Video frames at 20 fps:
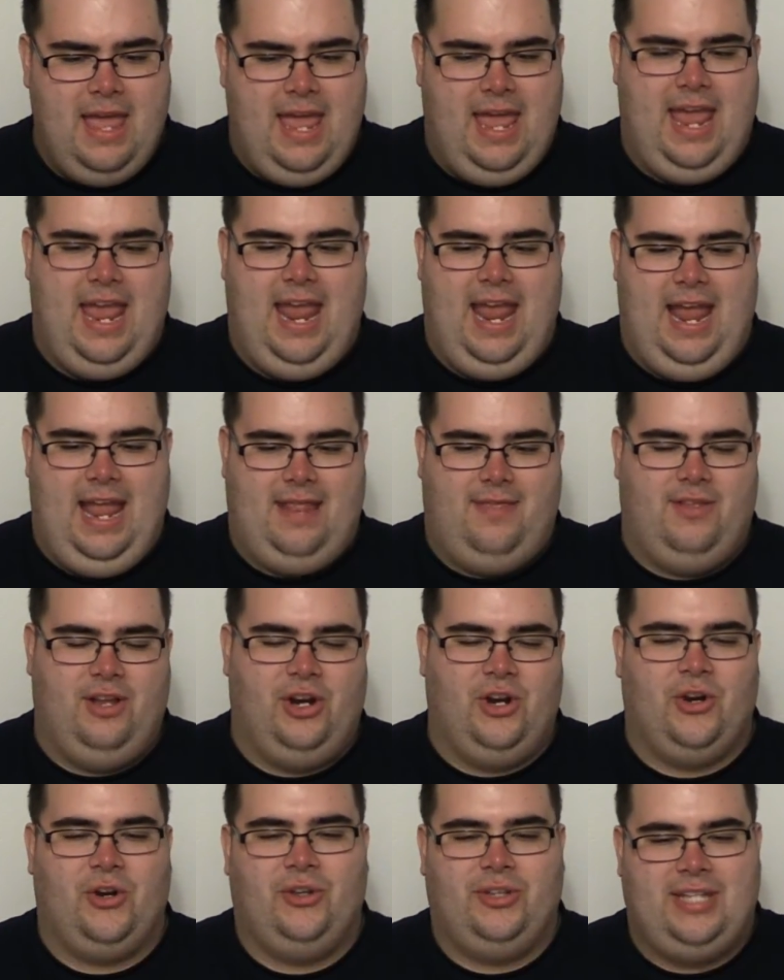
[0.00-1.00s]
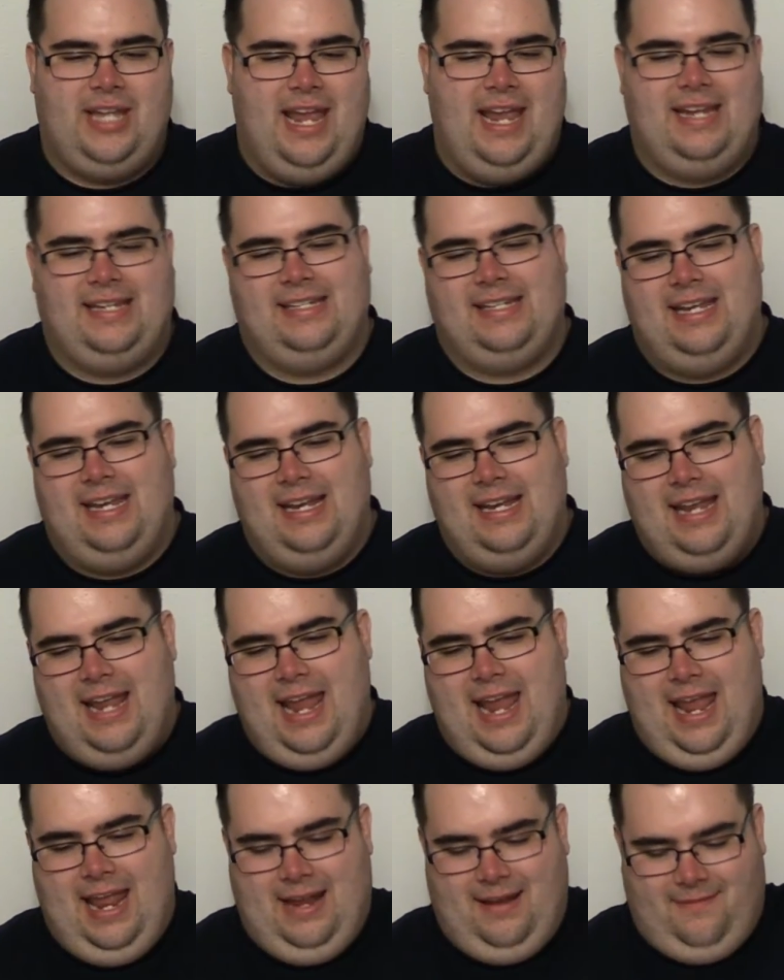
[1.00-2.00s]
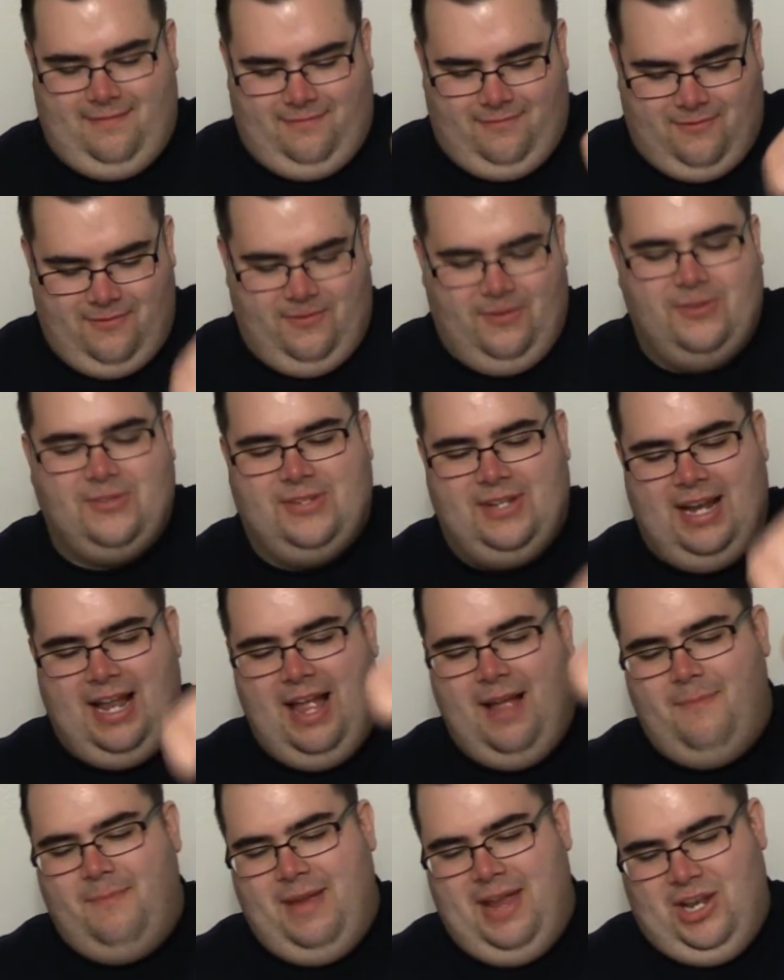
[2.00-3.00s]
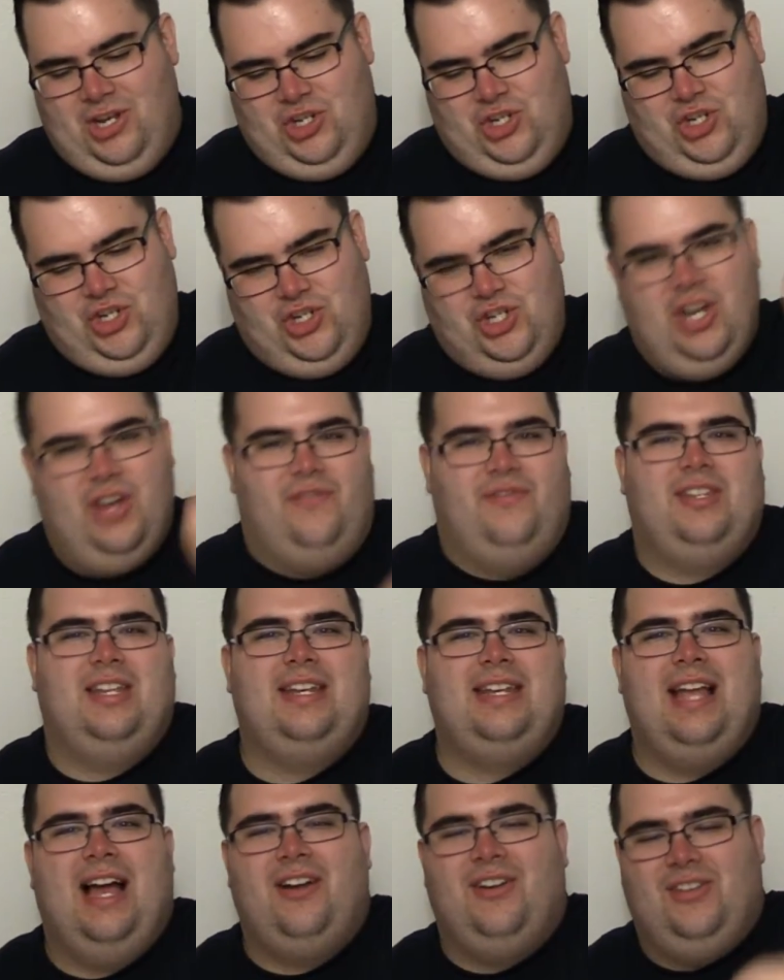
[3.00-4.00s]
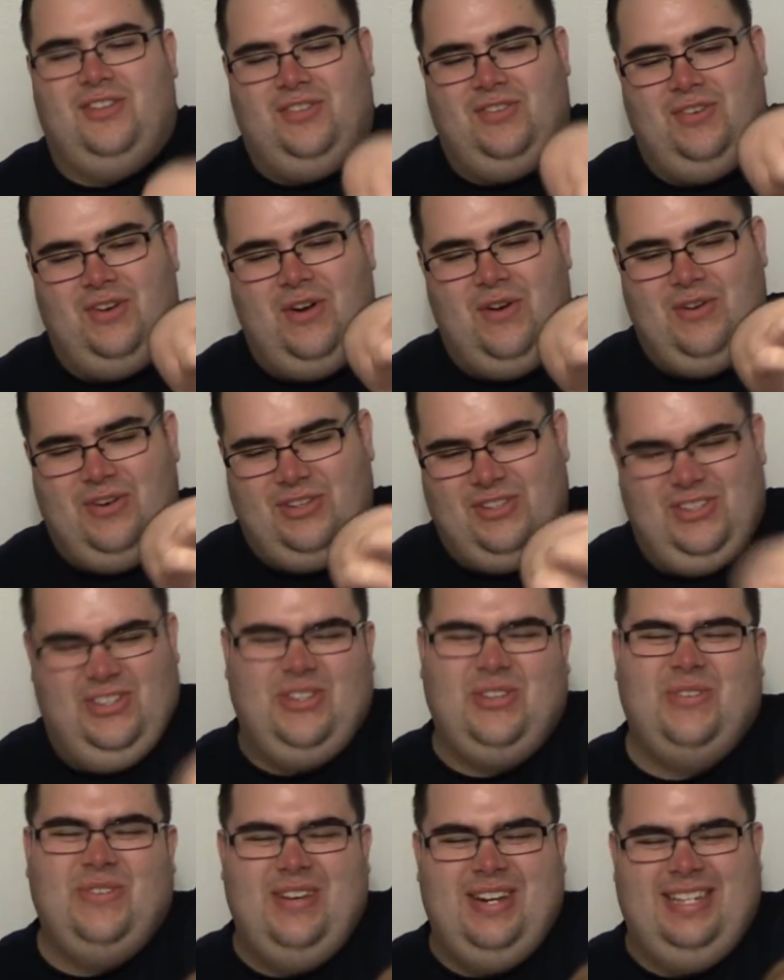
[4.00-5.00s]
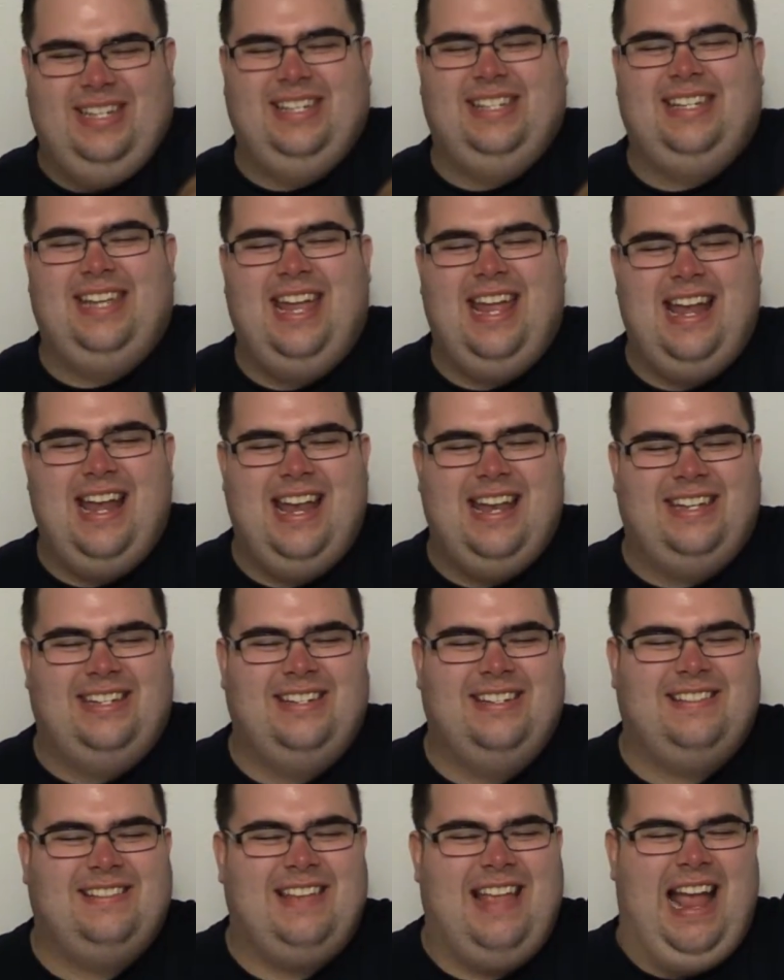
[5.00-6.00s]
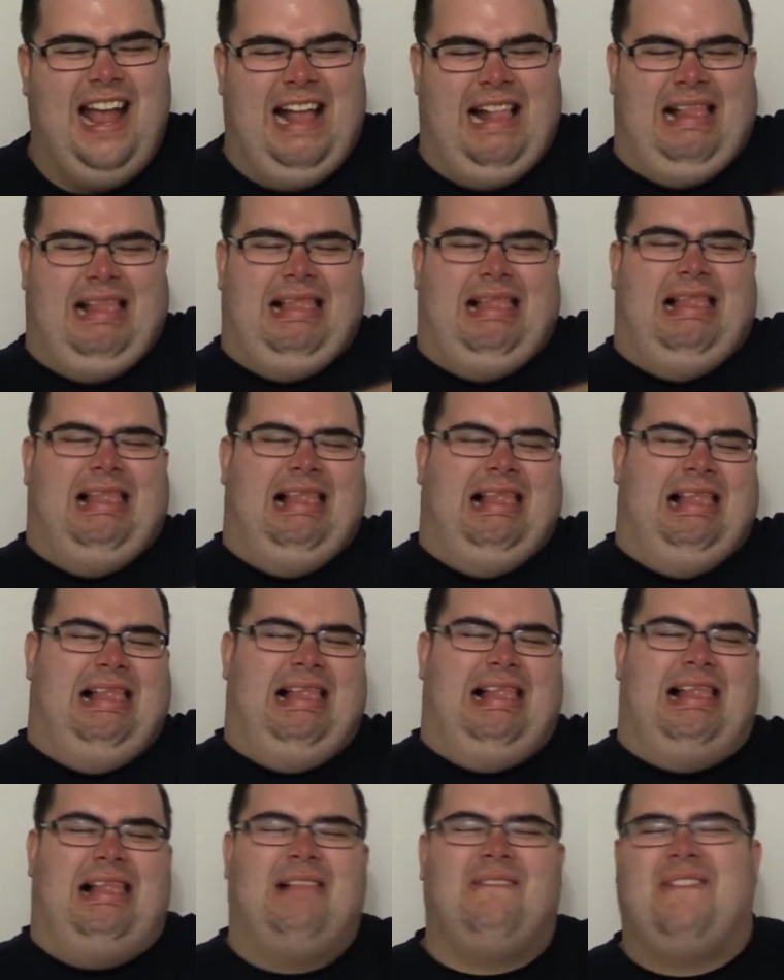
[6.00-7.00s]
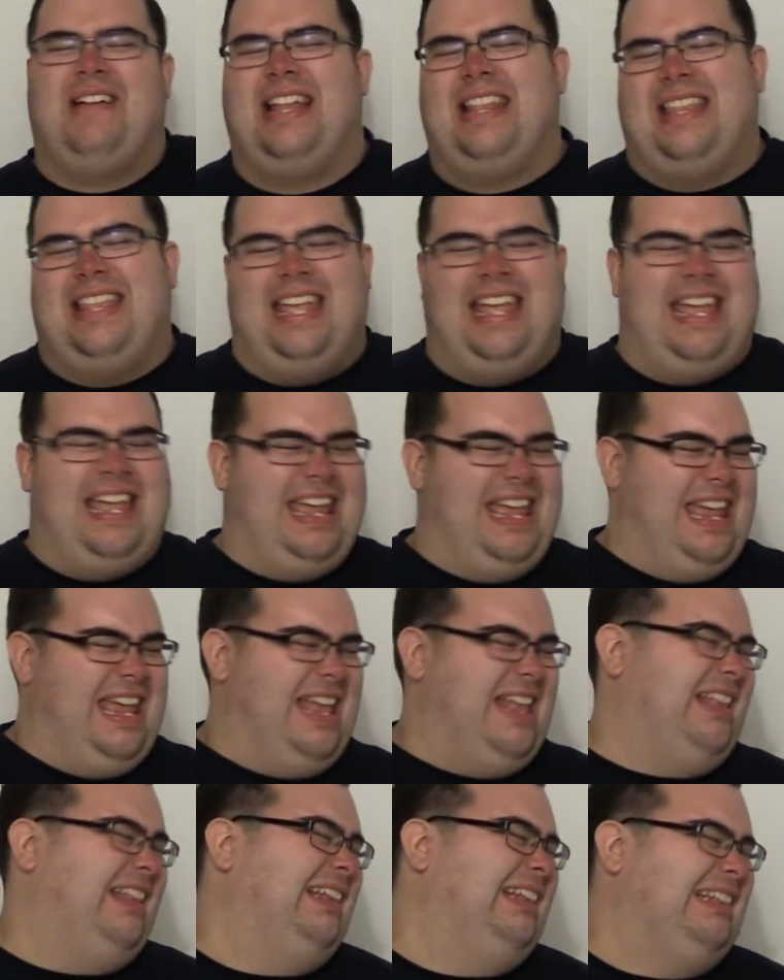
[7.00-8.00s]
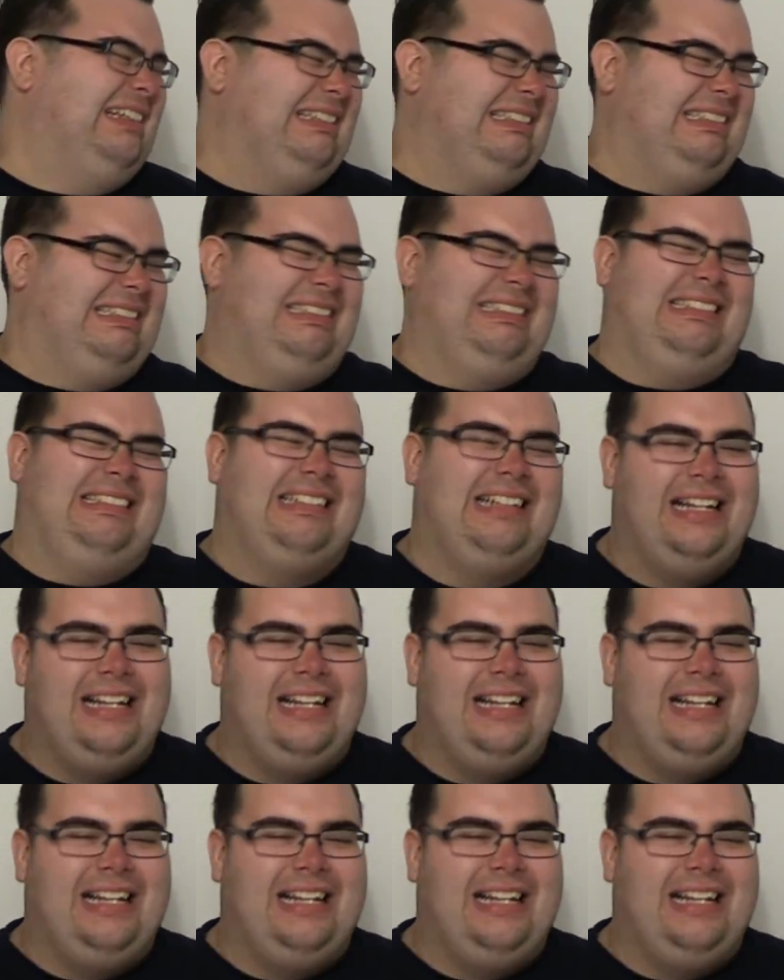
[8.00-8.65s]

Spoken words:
And the girl takes it and fills it up and shoves it down his throat and squeezes it, and it's just like, what the hell? Ugh.